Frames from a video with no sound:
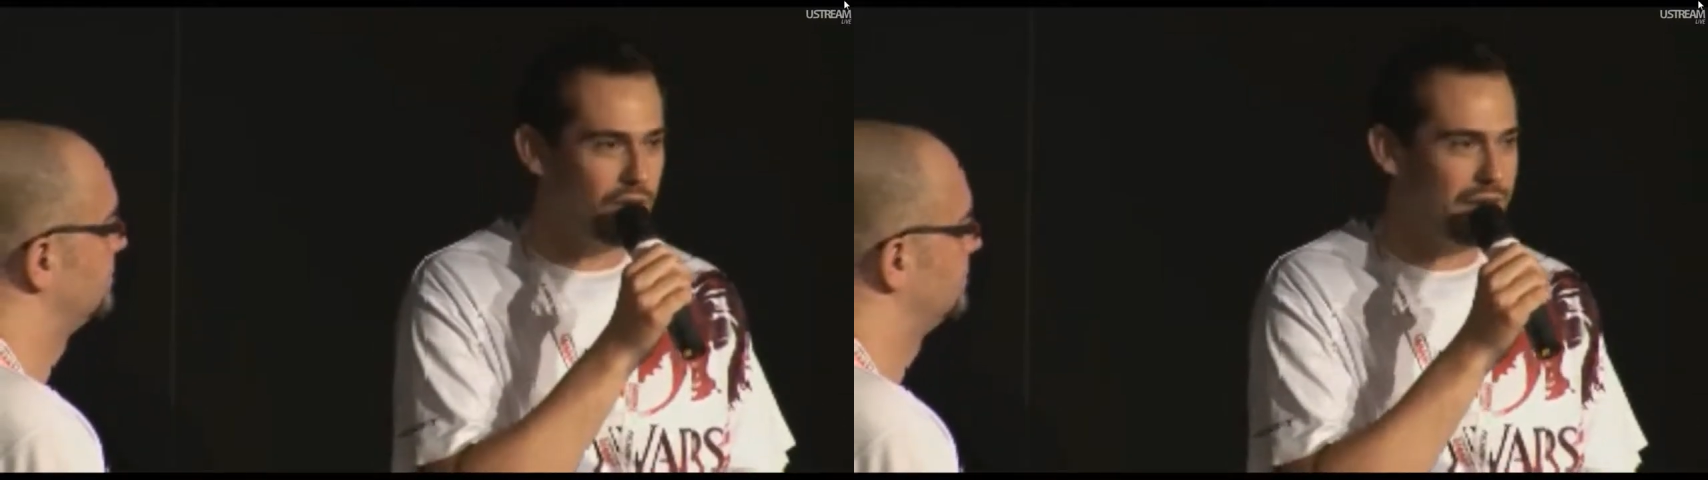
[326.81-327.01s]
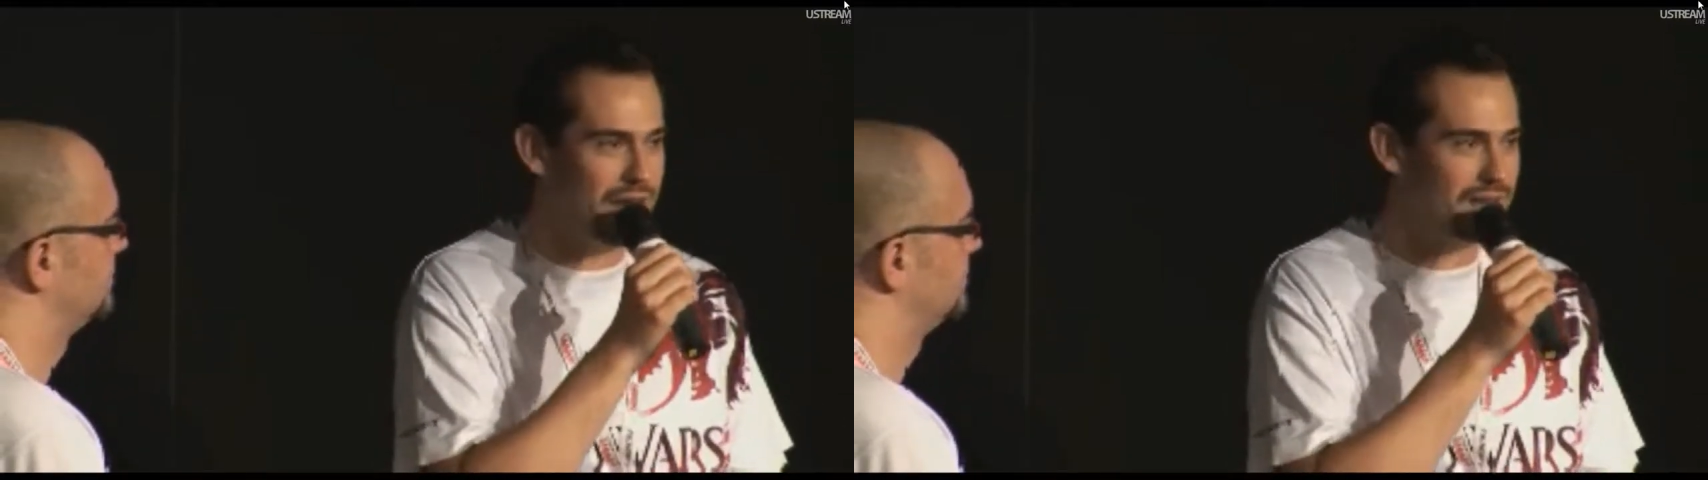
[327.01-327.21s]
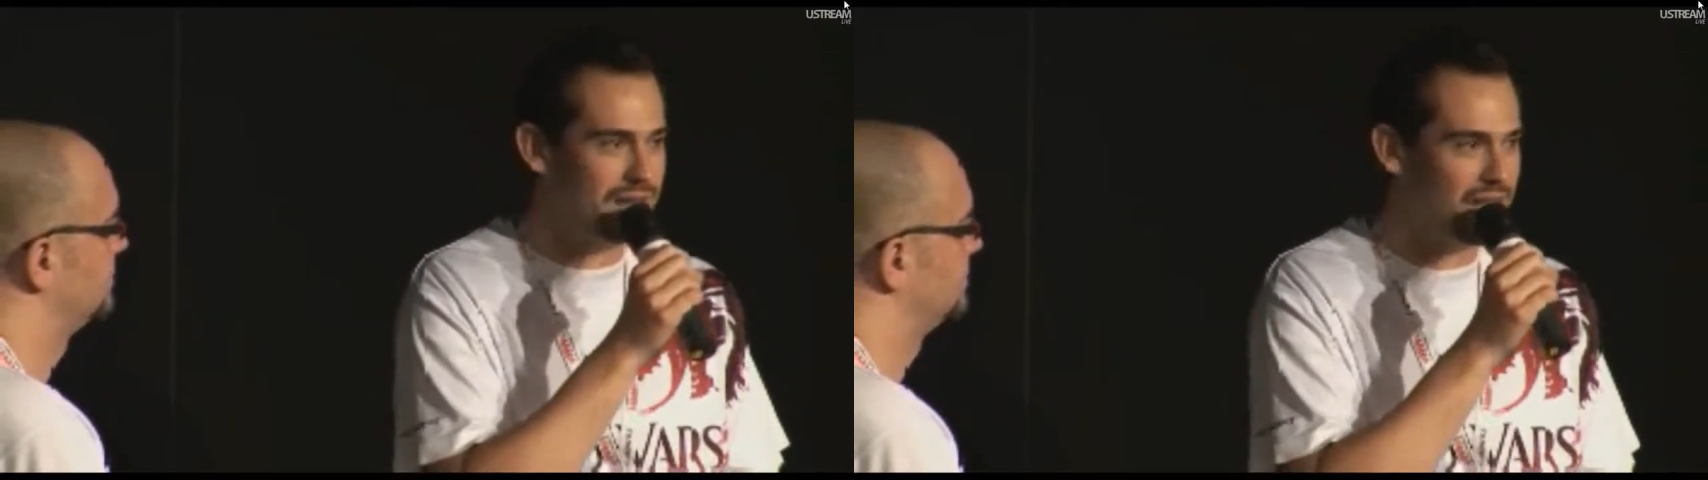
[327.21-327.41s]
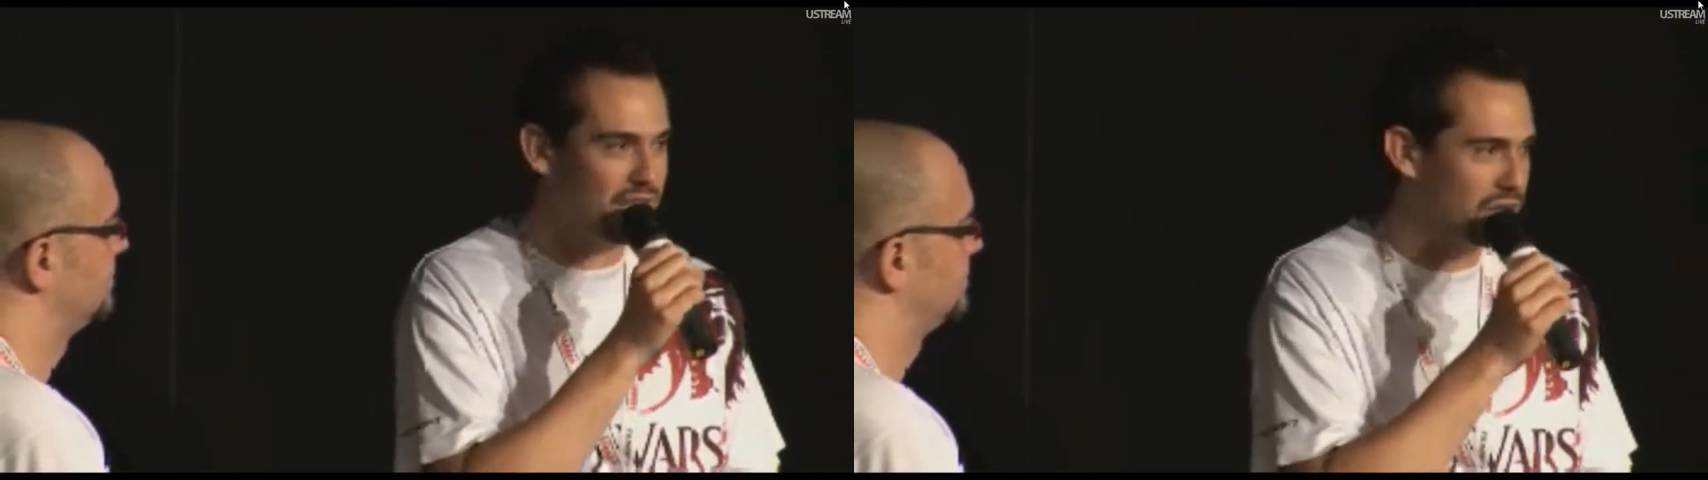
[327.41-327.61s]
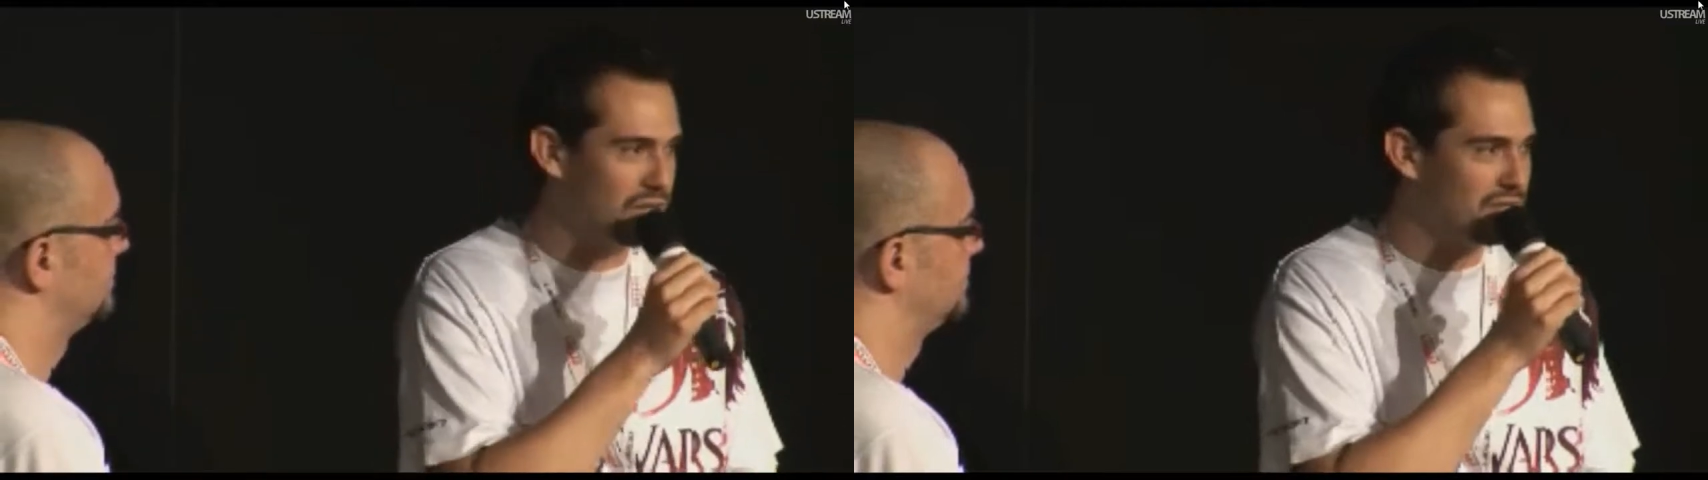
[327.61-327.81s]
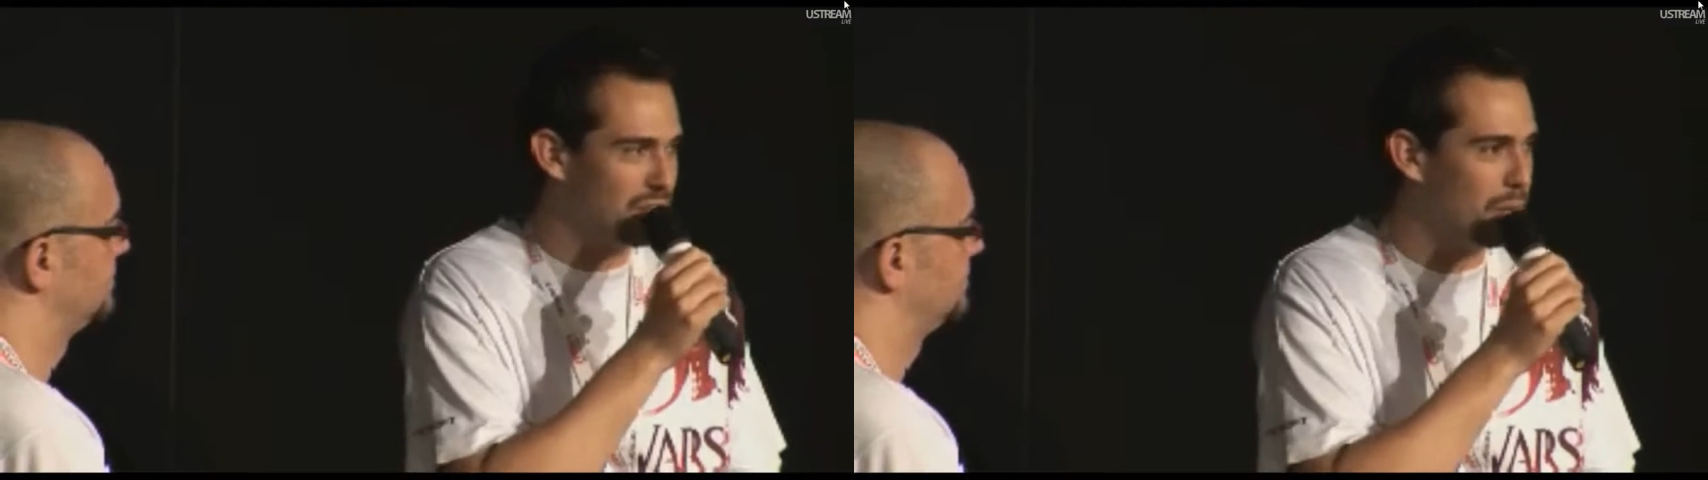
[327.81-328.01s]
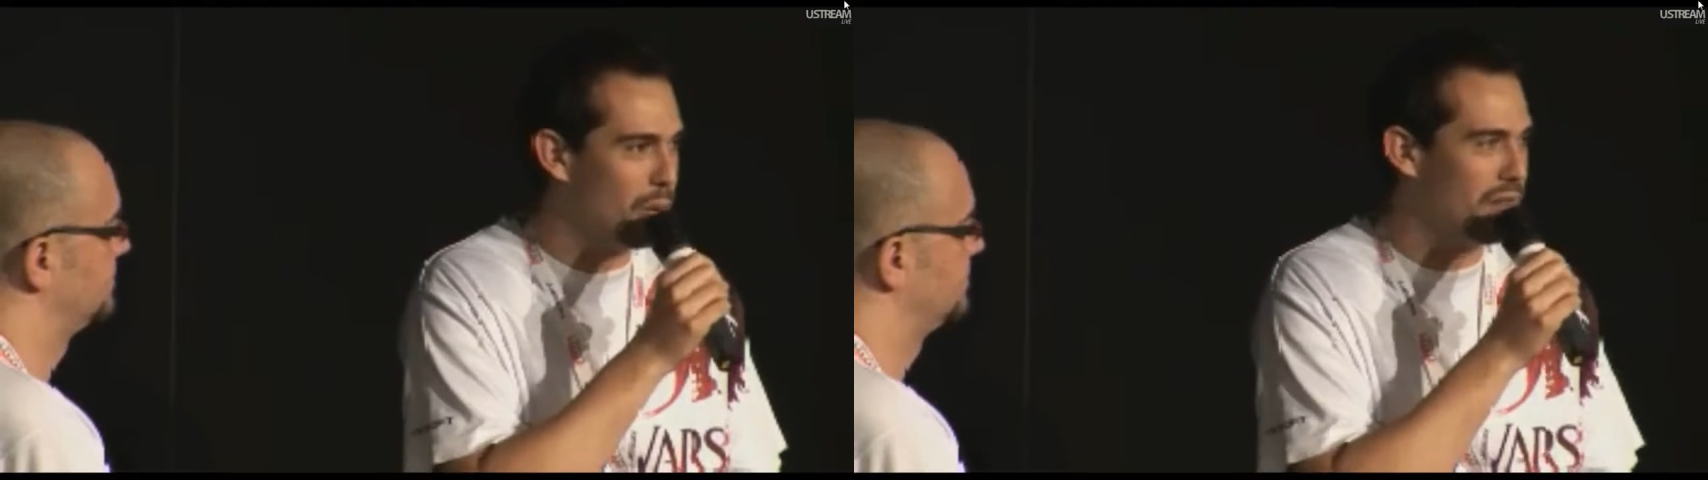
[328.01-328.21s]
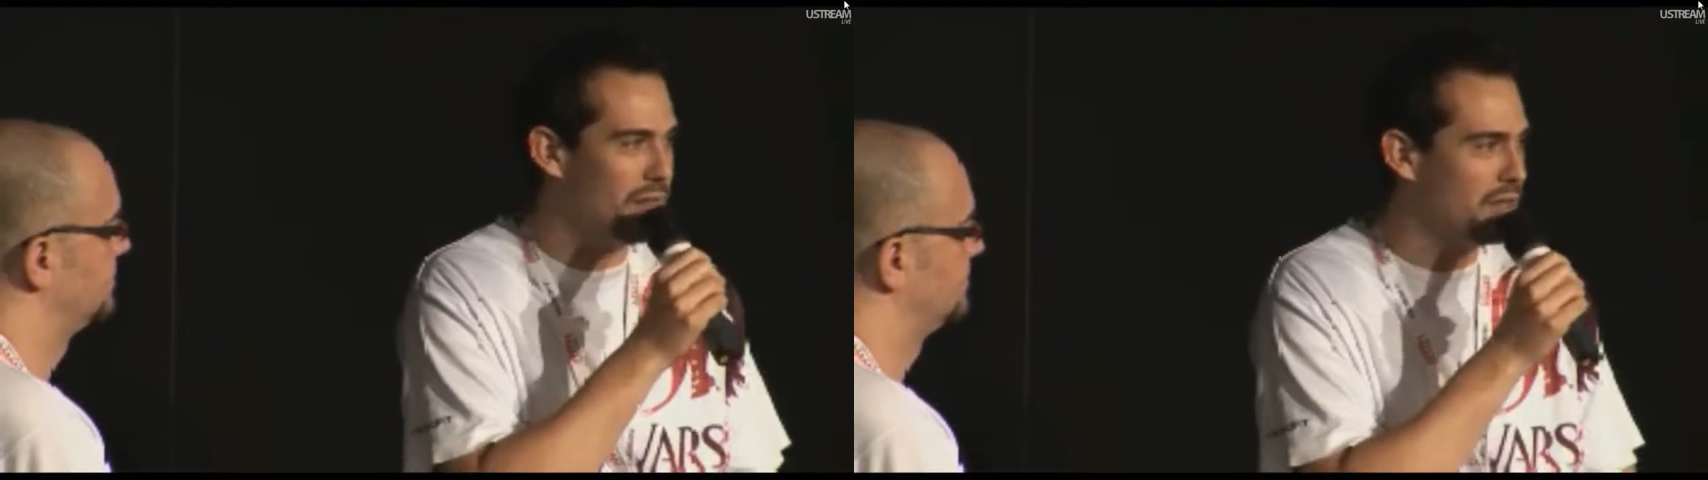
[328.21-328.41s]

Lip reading: and that it actually is important